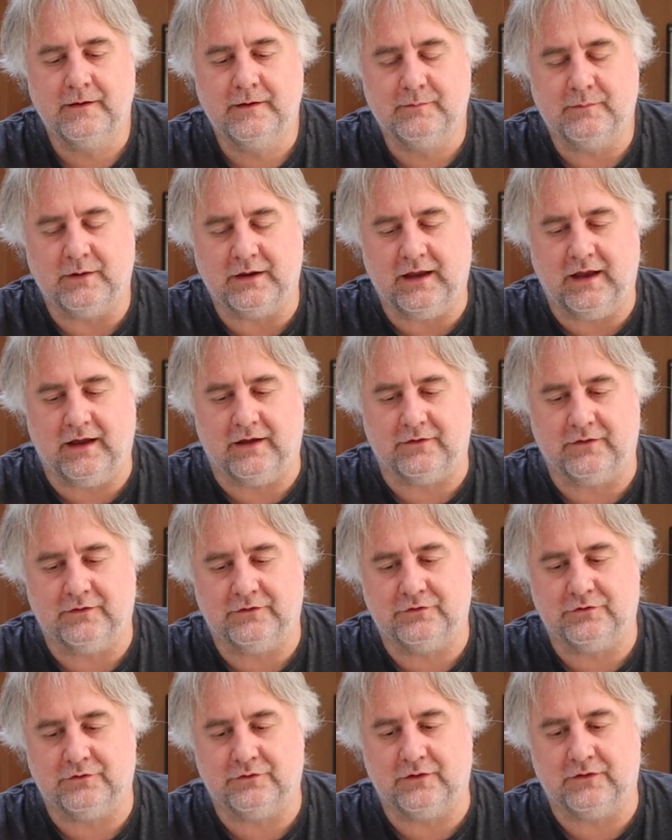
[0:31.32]
But yeah,
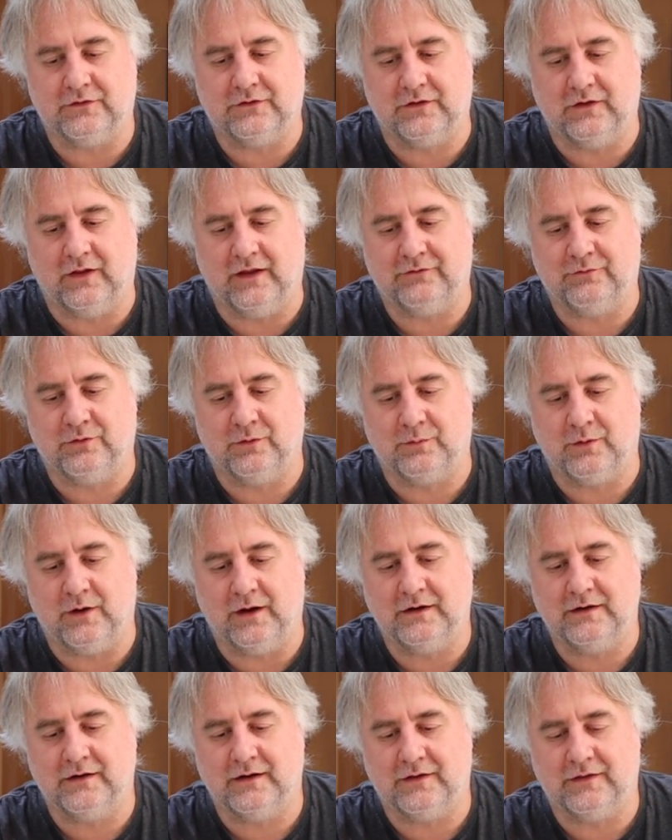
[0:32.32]
this is a delightful
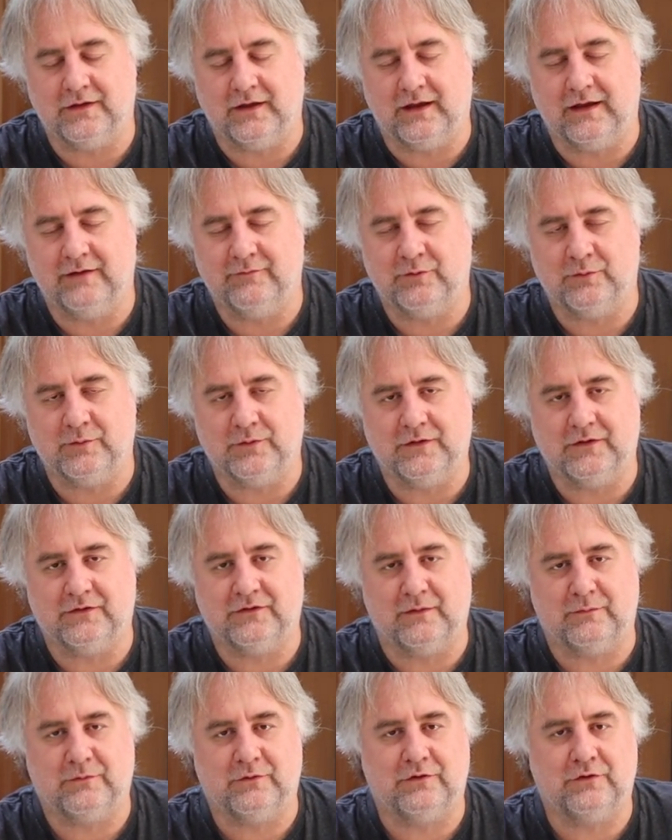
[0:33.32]
bread, and I think even with these
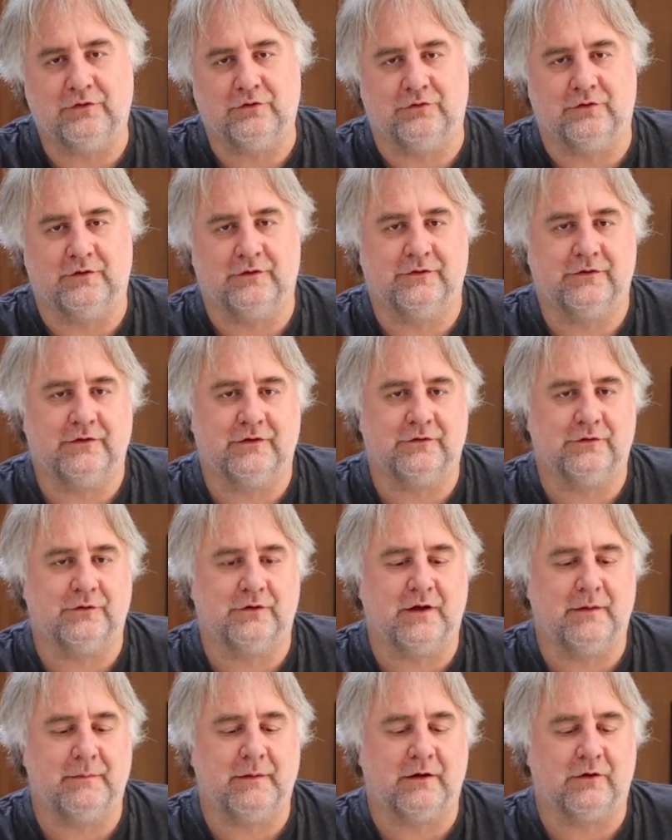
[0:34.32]
substitutions, this will
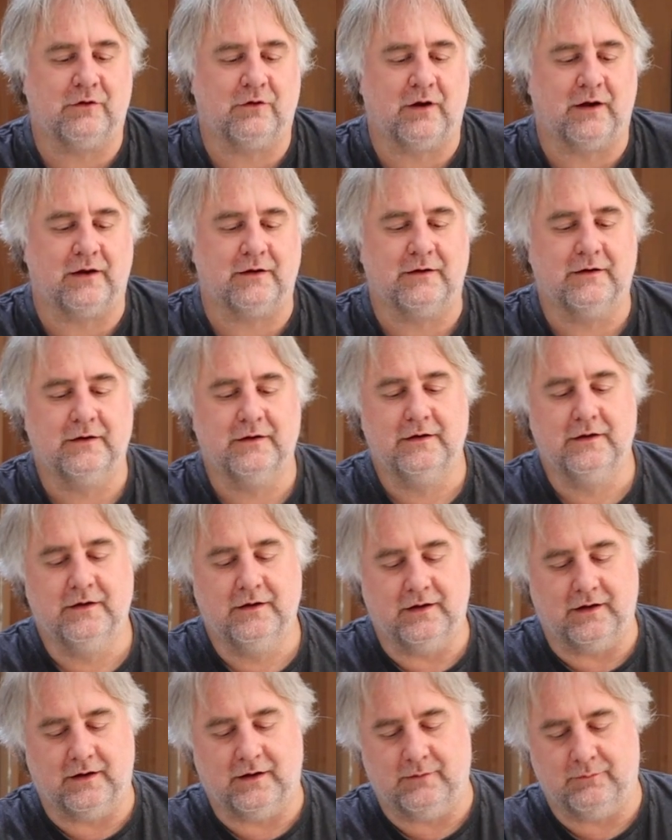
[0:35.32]
come out great.
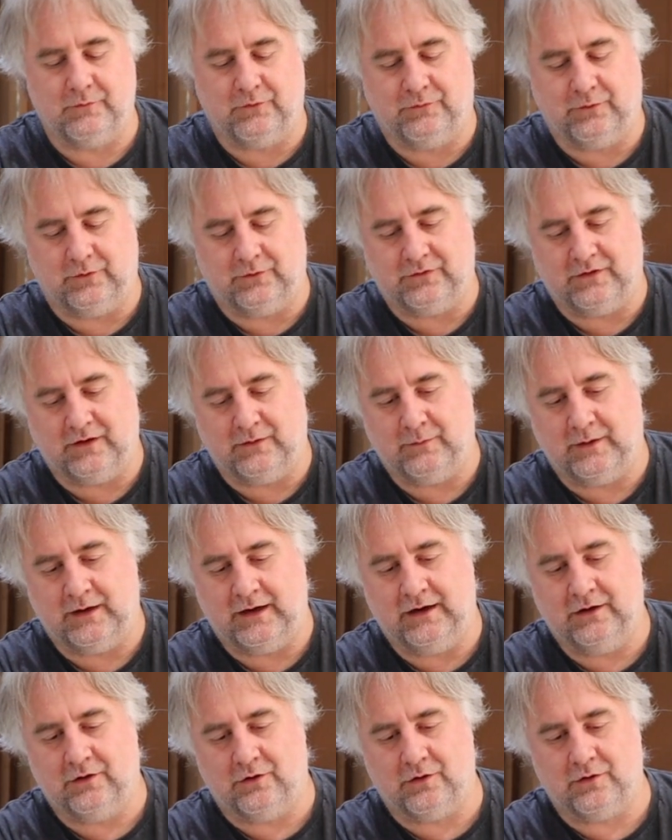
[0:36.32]
The first thing we
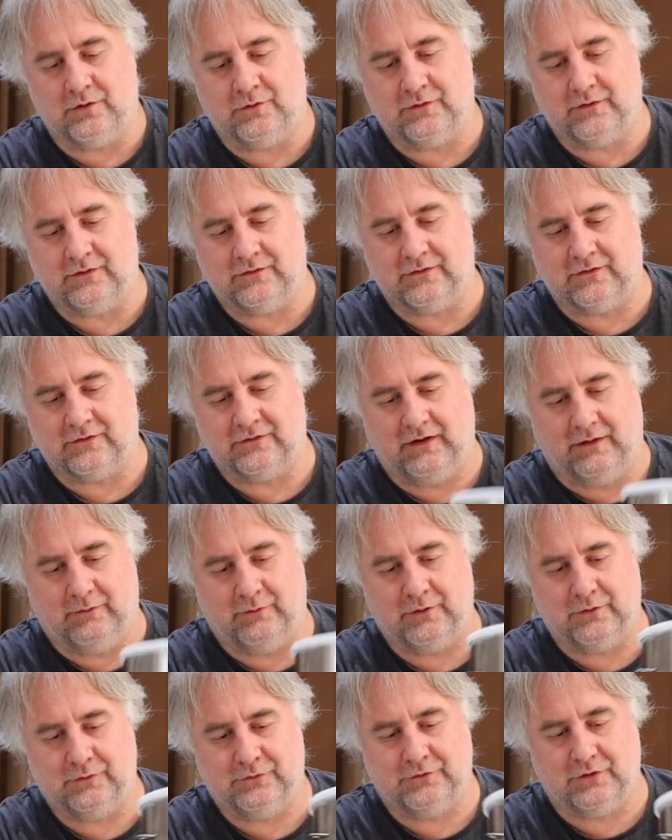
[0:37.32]
need is the
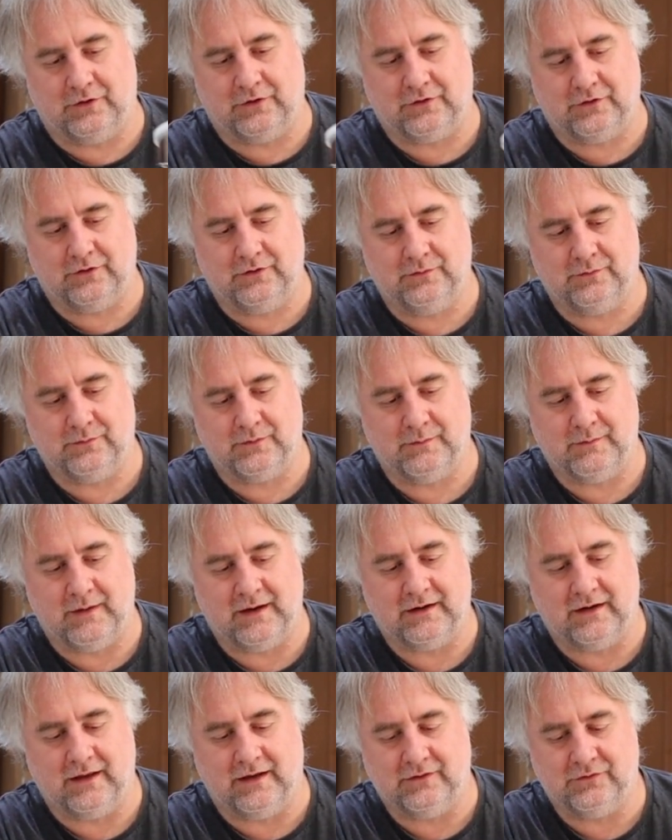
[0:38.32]
sourdough starter we
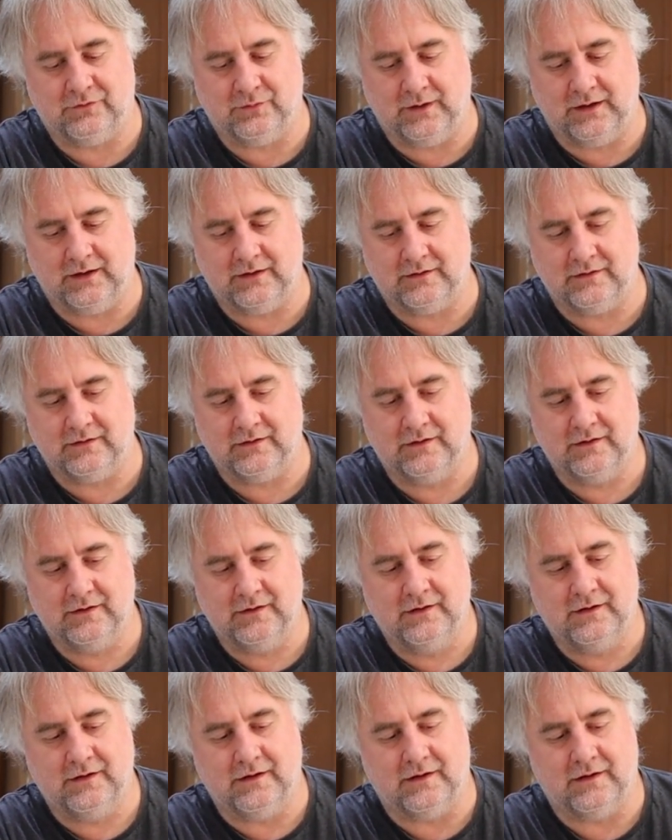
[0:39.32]
made last week.
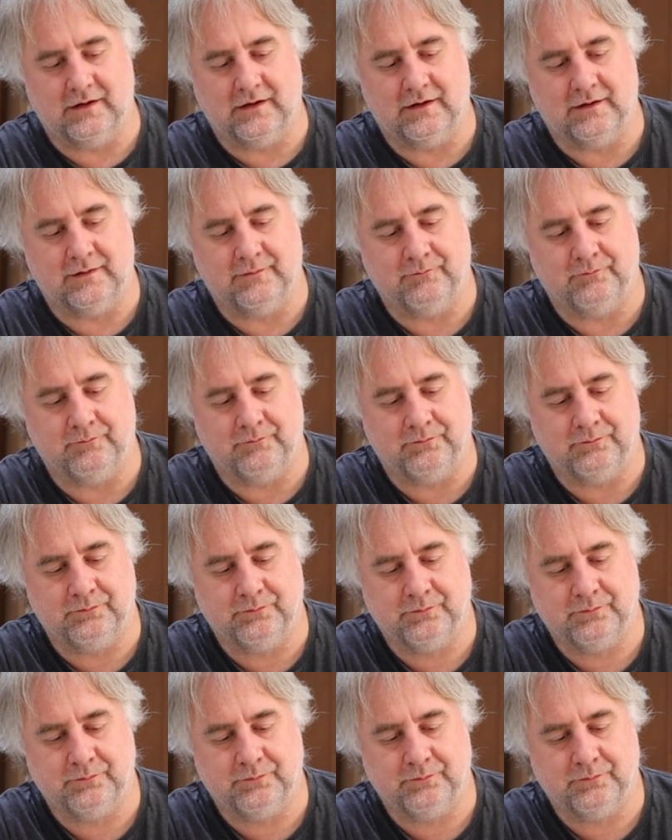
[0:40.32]
The